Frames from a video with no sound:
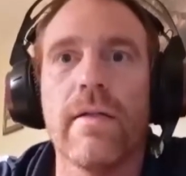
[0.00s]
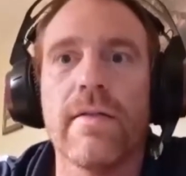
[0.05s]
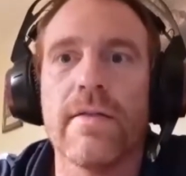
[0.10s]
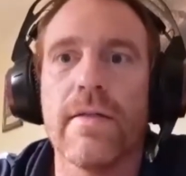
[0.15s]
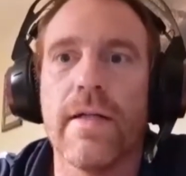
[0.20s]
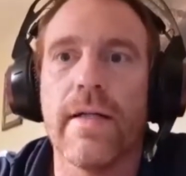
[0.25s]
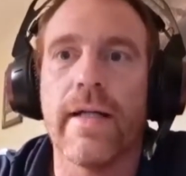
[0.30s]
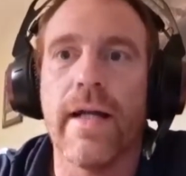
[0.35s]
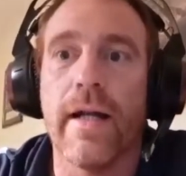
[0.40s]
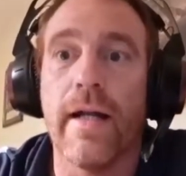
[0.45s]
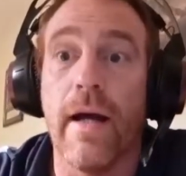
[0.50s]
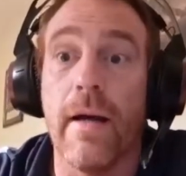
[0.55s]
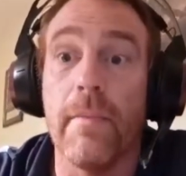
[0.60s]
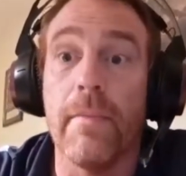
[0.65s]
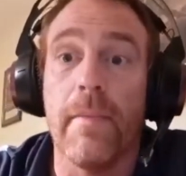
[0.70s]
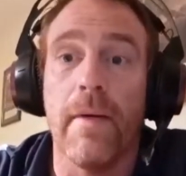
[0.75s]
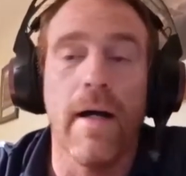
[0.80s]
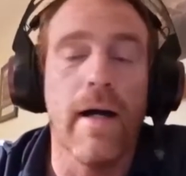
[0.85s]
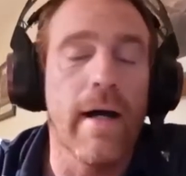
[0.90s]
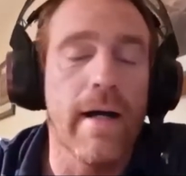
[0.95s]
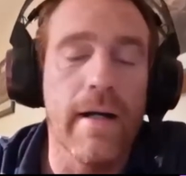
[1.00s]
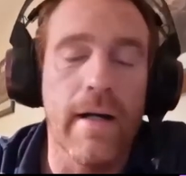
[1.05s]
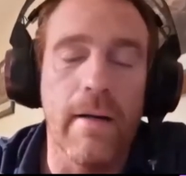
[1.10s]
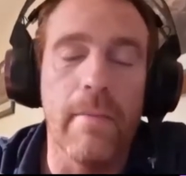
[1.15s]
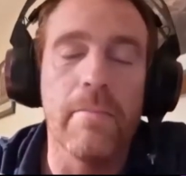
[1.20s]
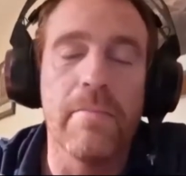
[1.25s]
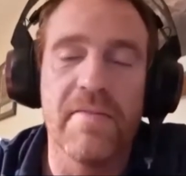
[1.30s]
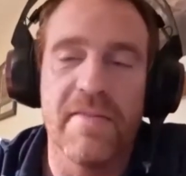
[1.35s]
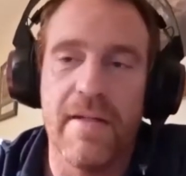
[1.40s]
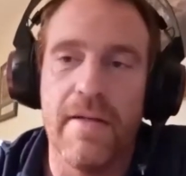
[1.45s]
let's do it again.
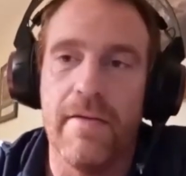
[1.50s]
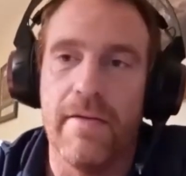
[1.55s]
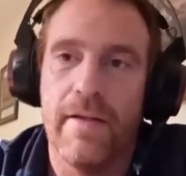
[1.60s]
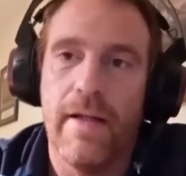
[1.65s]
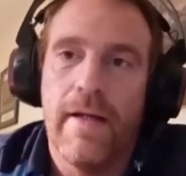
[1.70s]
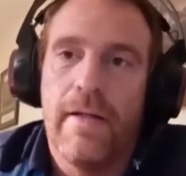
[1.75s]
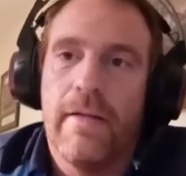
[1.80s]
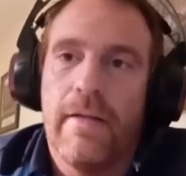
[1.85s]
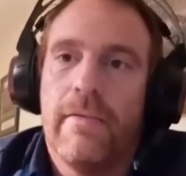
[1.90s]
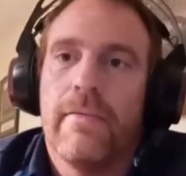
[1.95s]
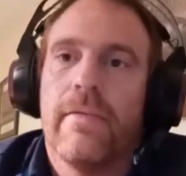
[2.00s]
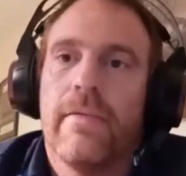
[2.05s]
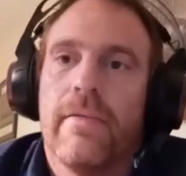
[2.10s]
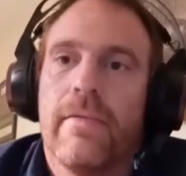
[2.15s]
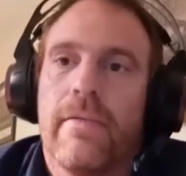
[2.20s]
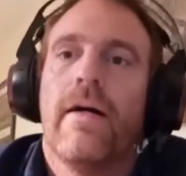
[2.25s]
I'm like,